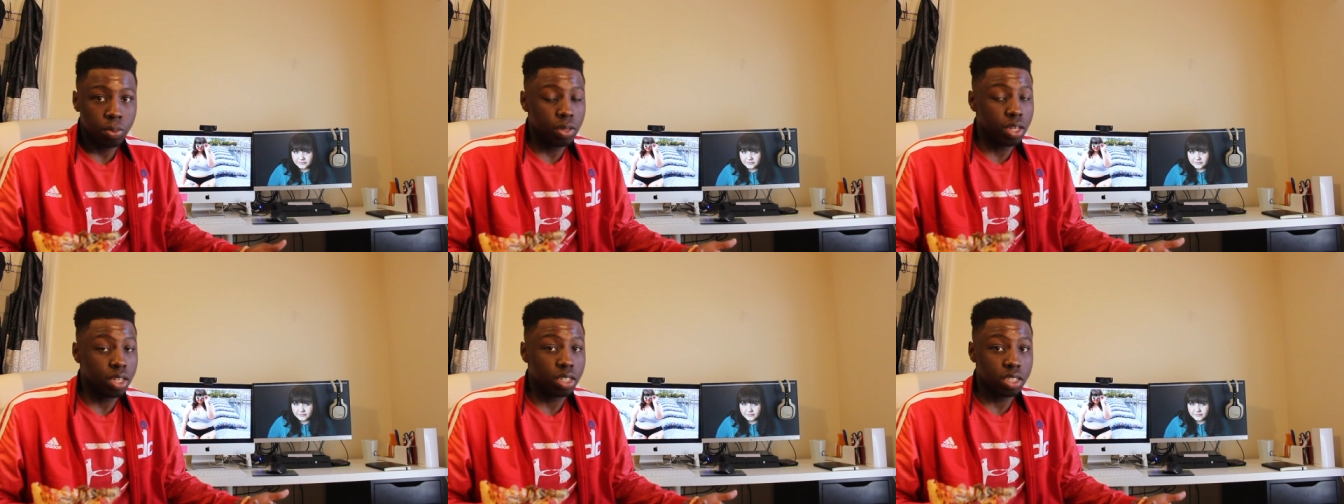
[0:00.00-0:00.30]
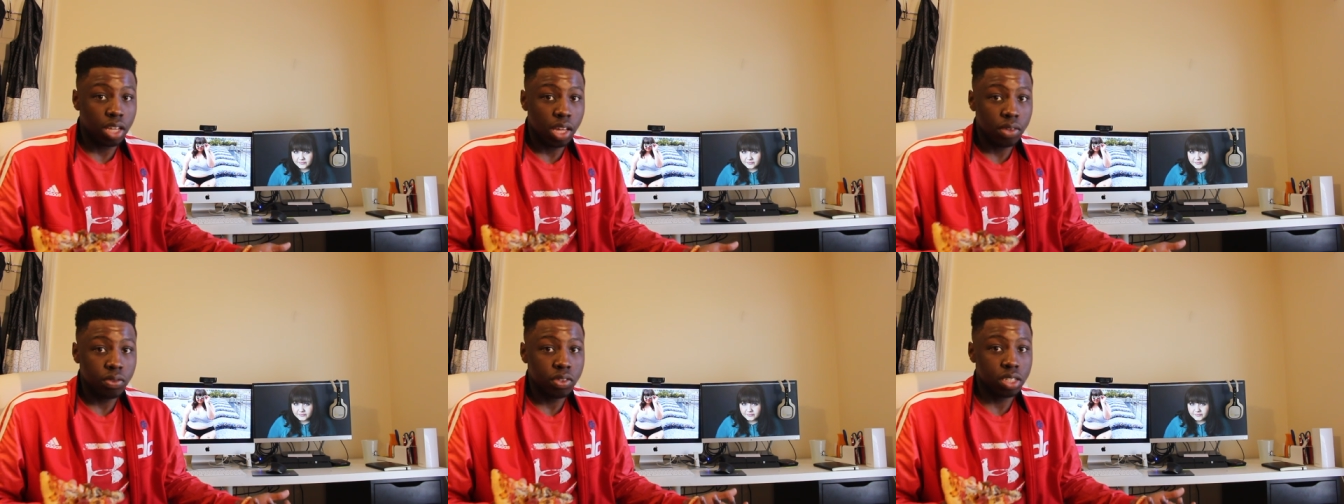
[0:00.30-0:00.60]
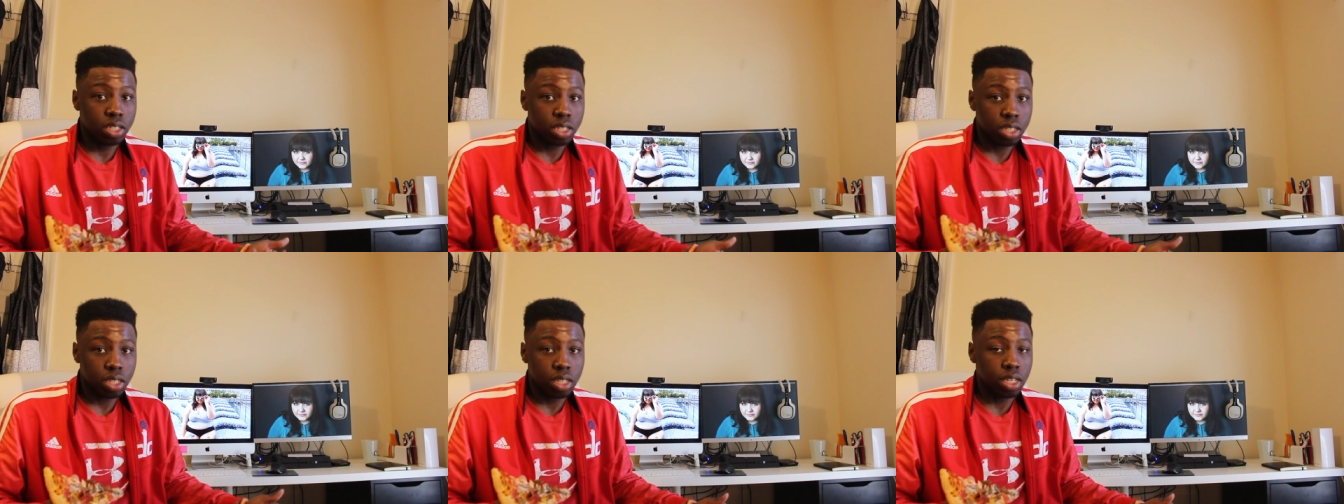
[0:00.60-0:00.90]
because
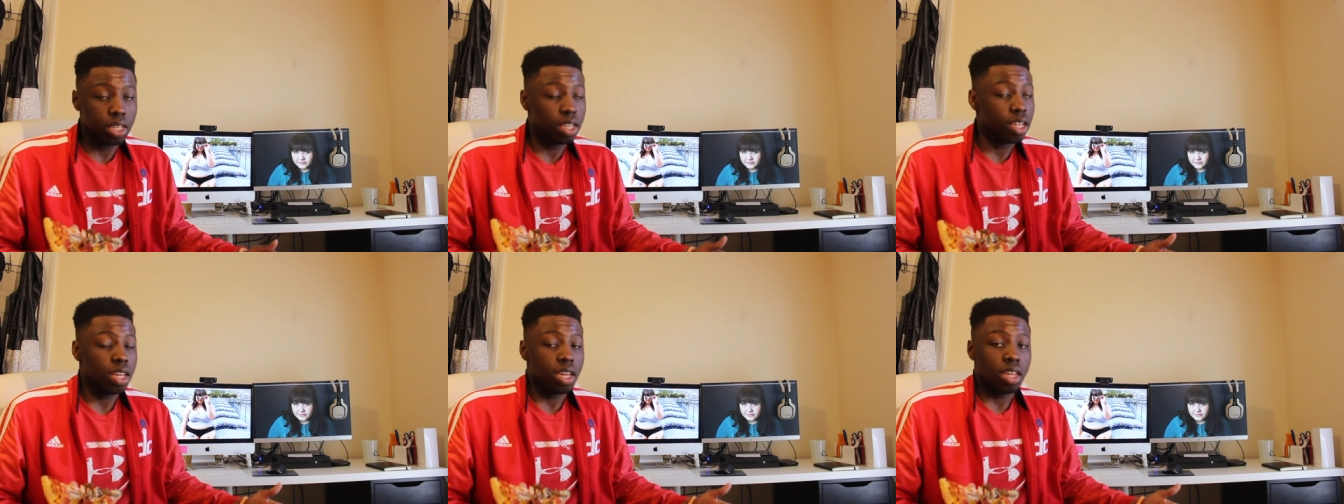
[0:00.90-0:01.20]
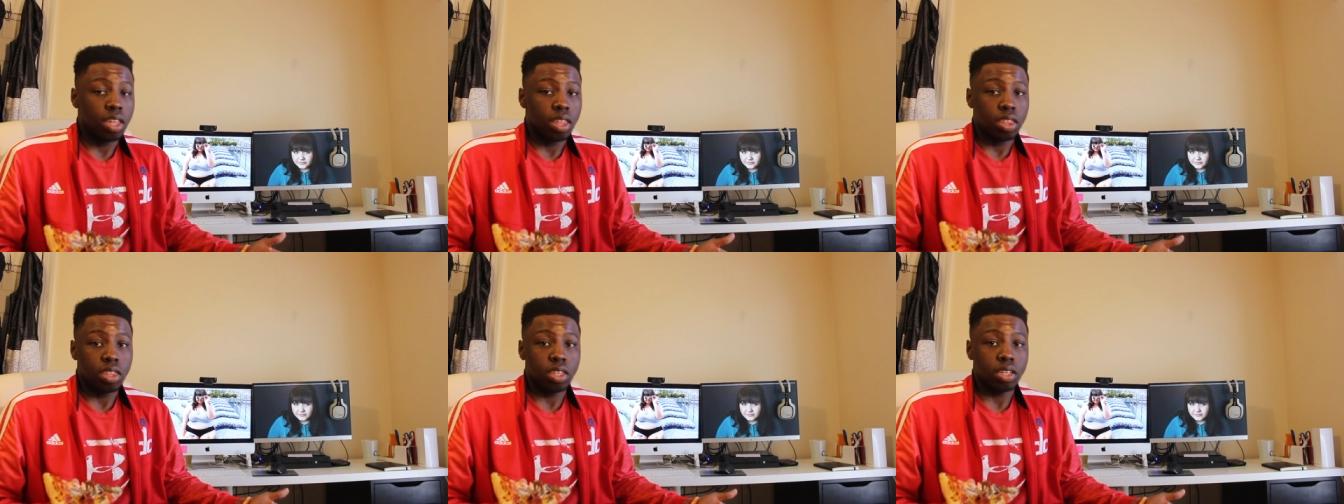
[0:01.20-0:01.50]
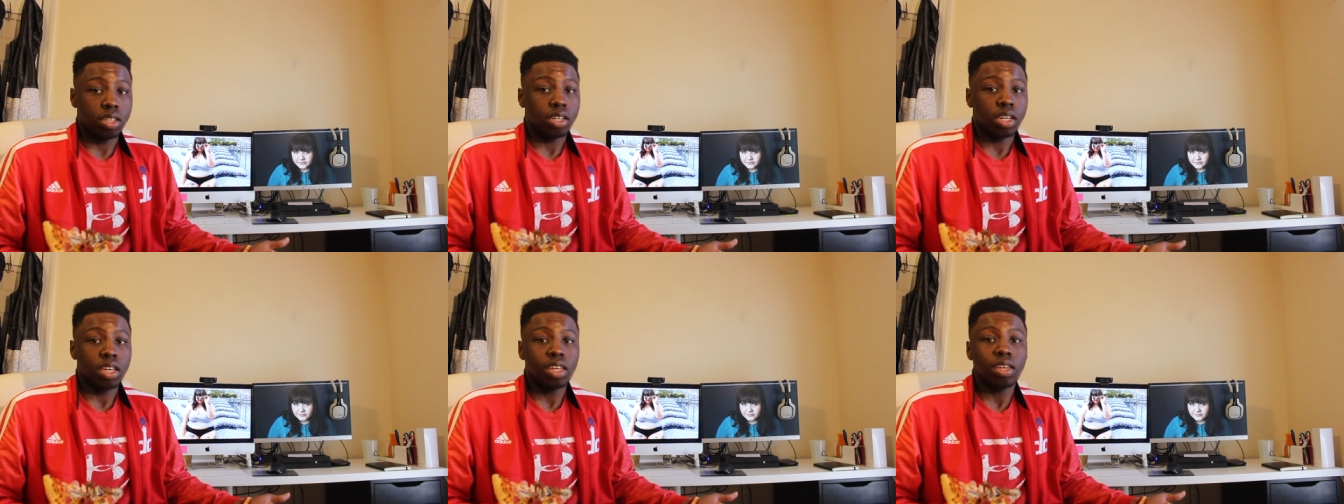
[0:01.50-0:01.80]
obviously
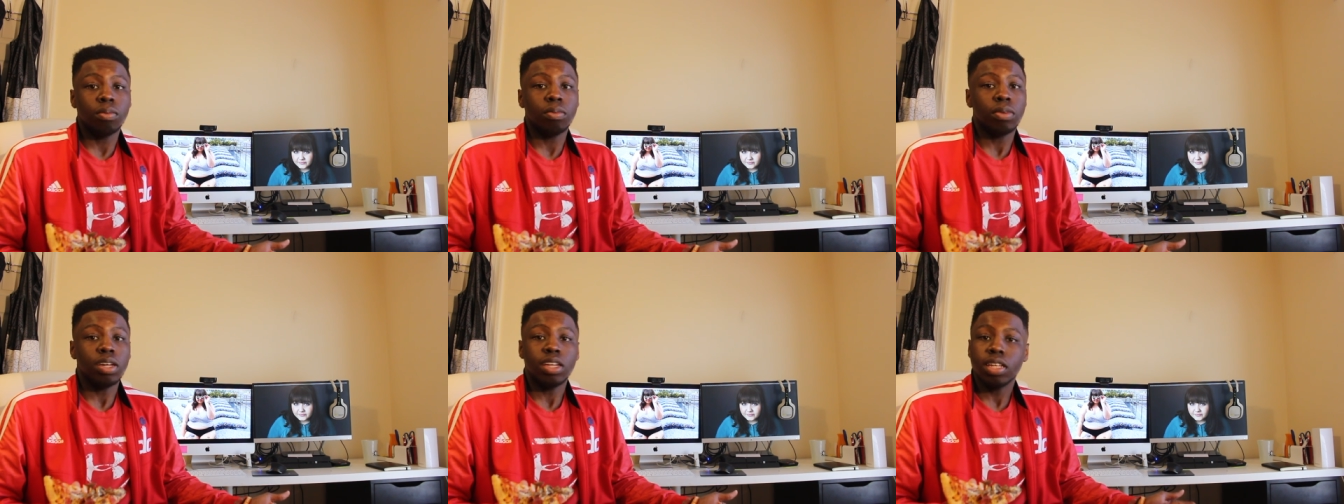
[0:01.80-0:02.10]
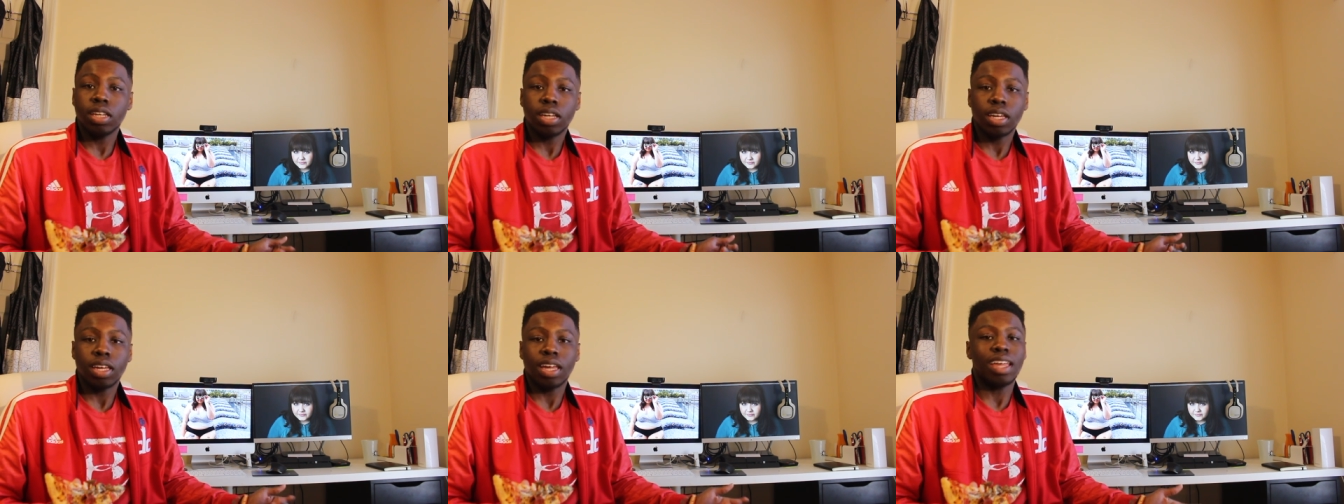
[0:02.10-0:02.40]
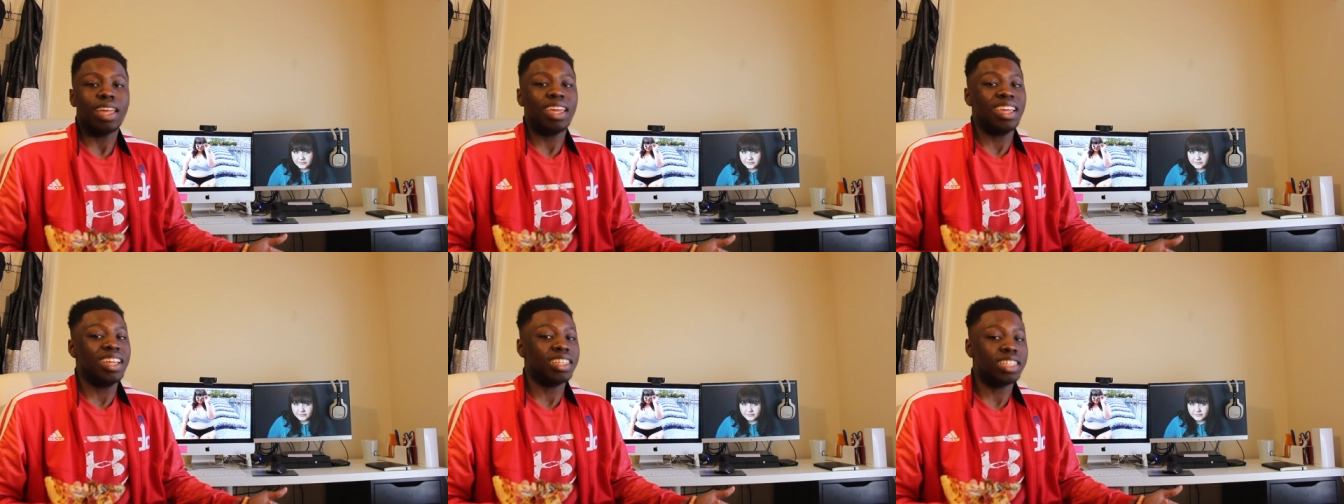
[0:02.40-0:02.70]
the comedic
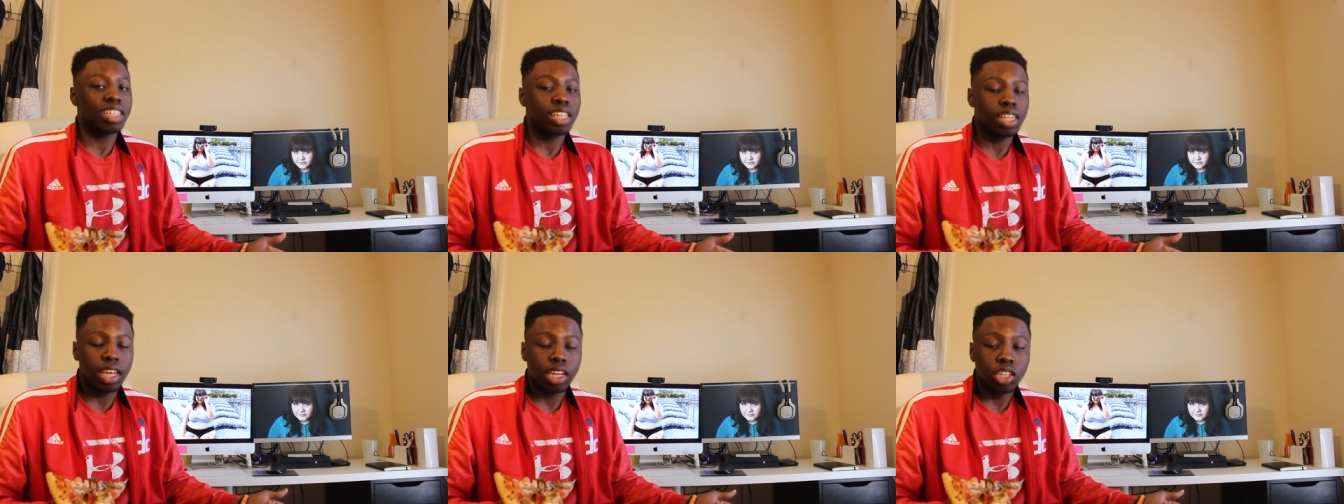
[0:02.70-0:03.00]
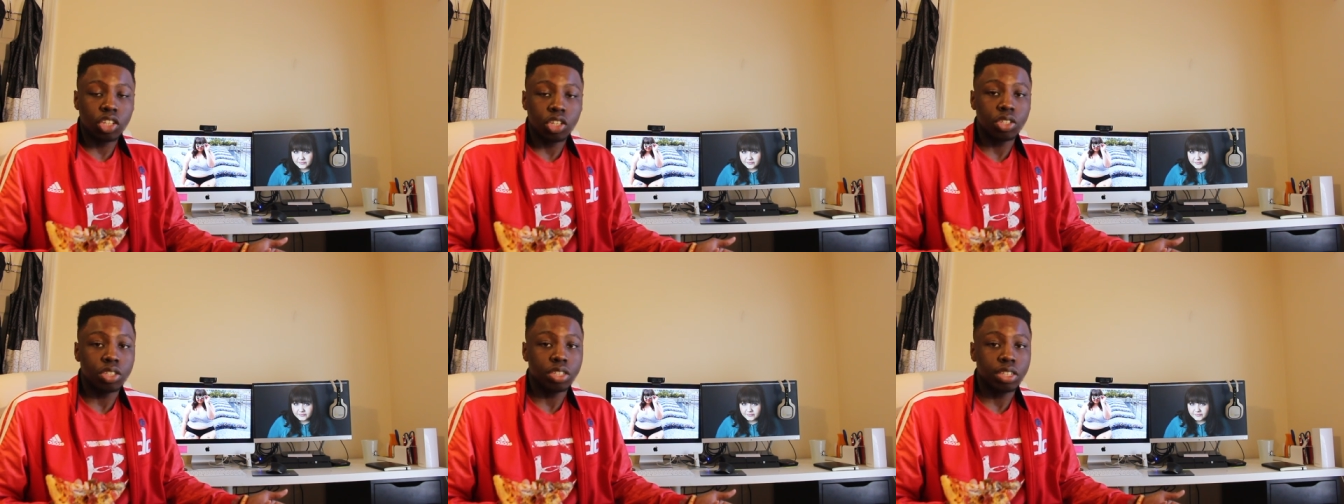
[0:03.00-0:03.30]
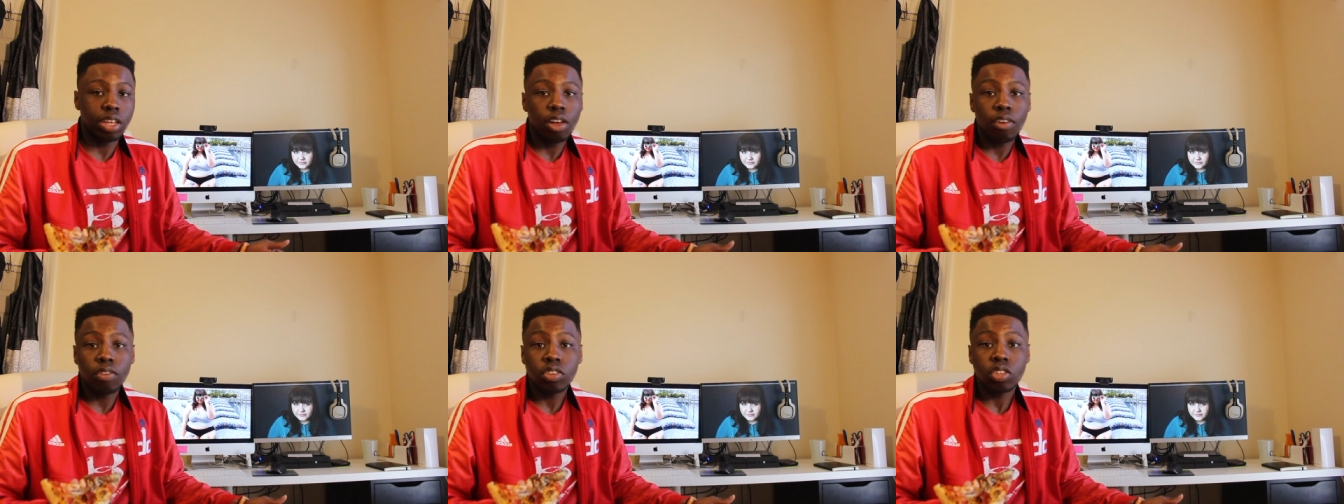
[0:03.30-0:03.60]
intellect
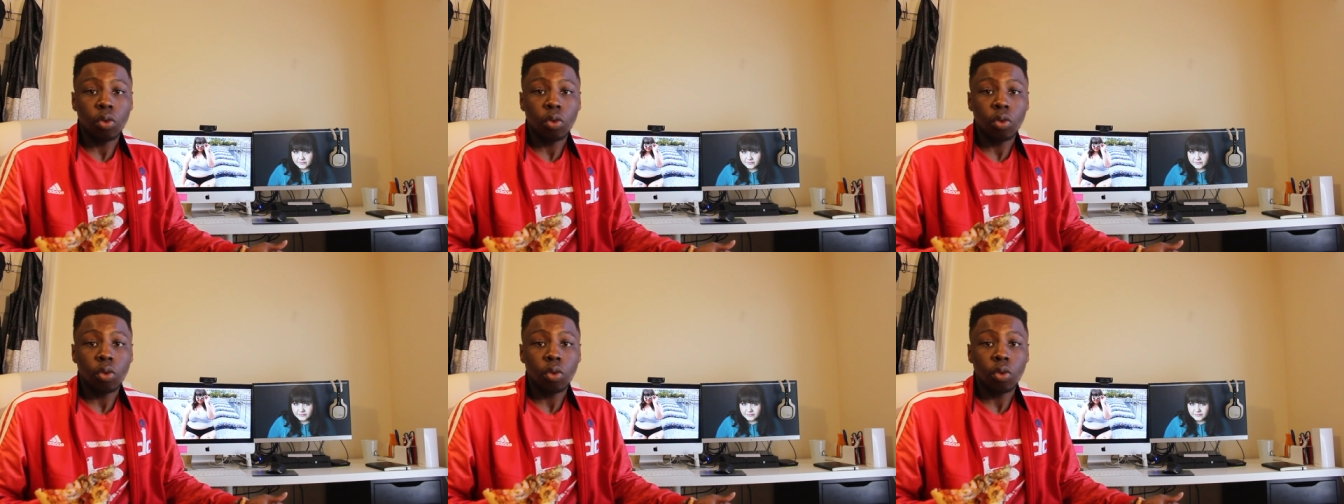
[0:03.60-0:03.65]
herself,